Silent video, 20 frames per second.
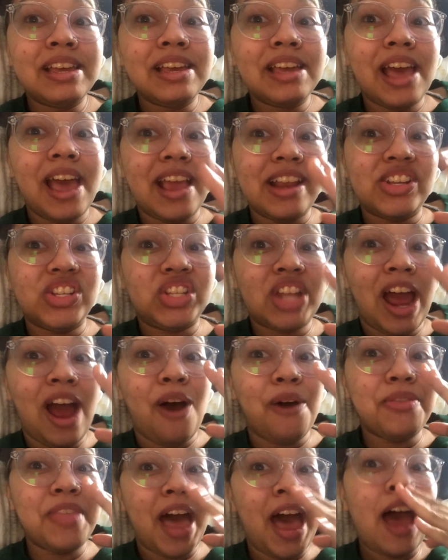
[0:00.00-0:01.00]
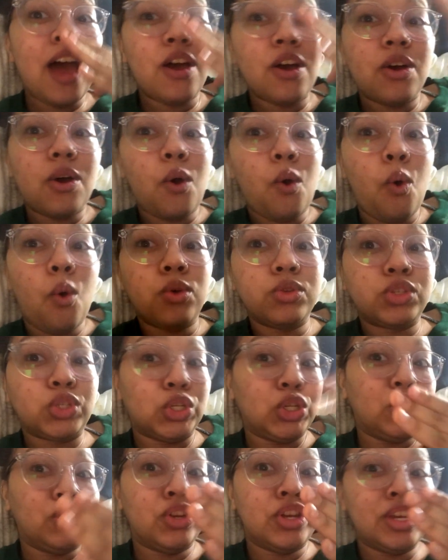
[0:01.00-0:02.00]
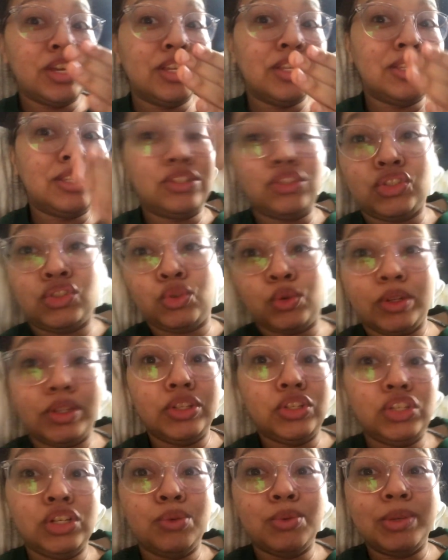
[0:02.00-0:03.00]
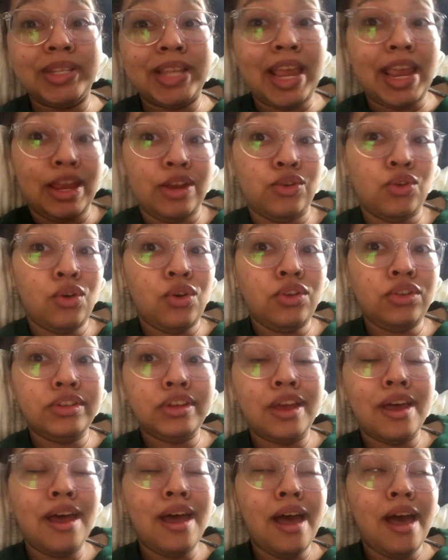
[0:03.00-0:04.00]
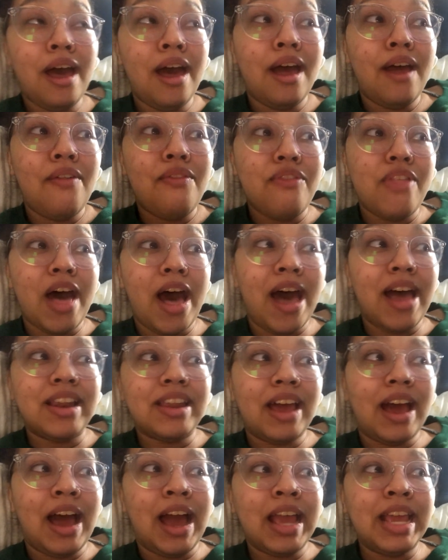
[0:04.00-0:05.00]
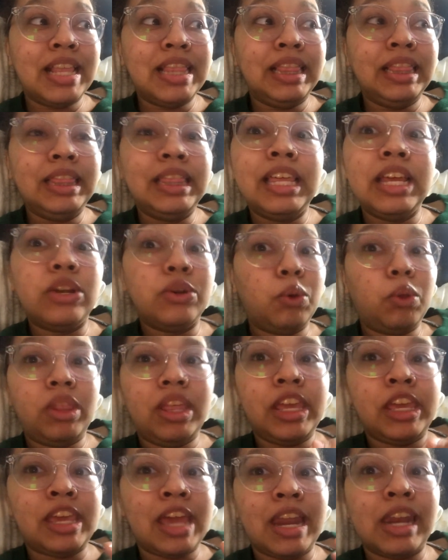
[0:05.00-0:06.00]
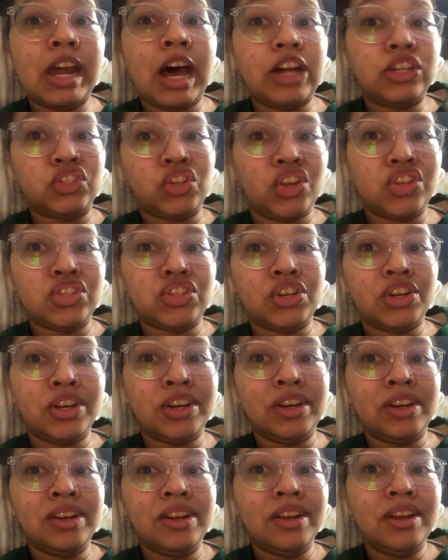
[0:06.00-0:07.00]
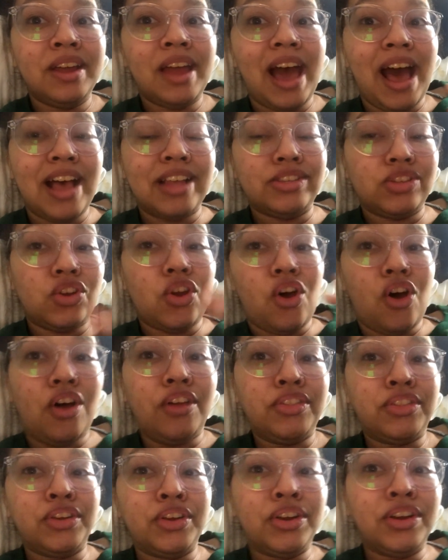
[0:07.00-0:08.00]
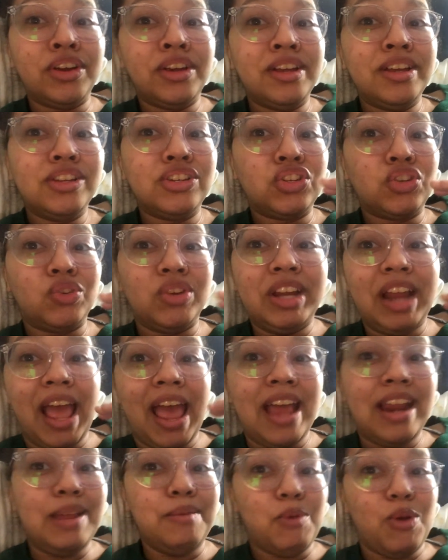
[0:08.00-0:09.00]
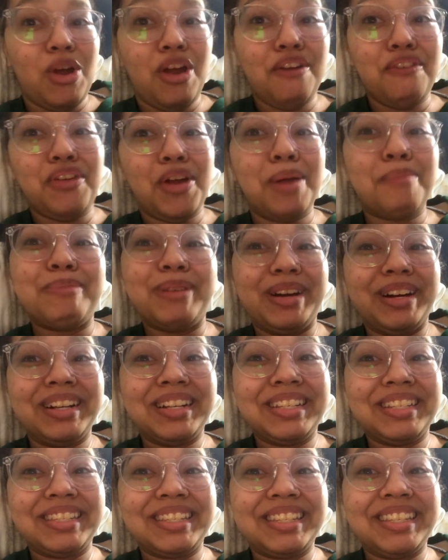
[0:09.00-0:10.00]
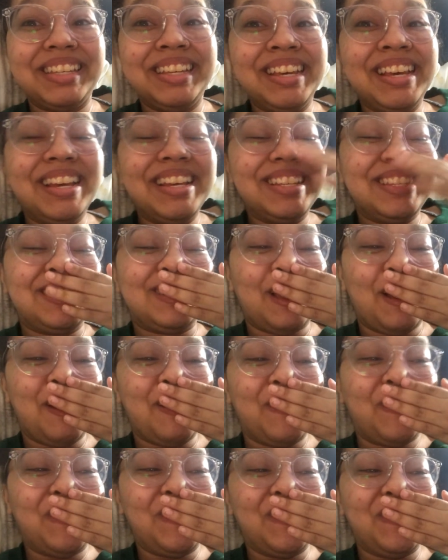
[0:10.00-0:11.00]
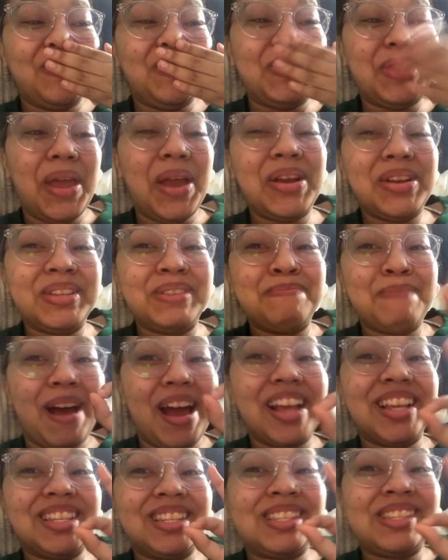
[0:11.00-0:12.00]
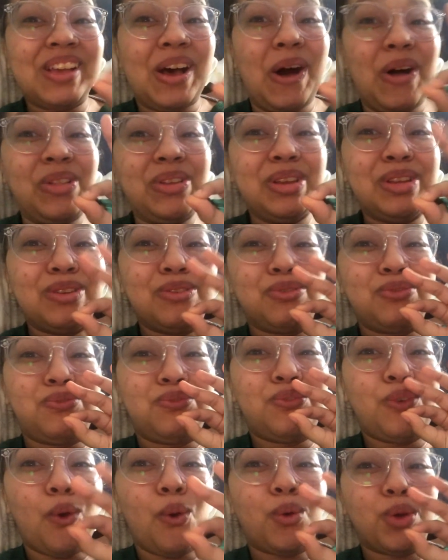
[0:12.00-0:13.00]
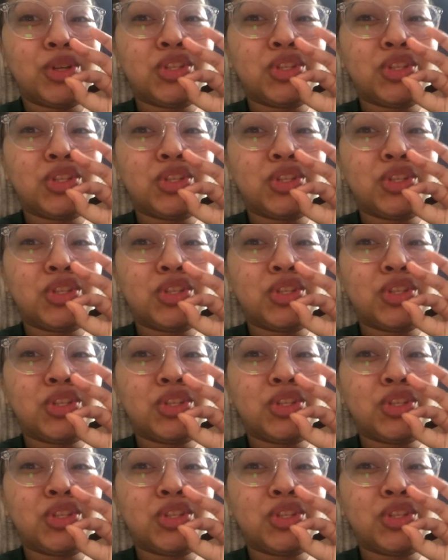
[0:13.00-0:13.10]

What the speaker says: and just how that whole series trilogy was handled, that I literally cannot trust her as an author to read any more of her books. So there's my solid for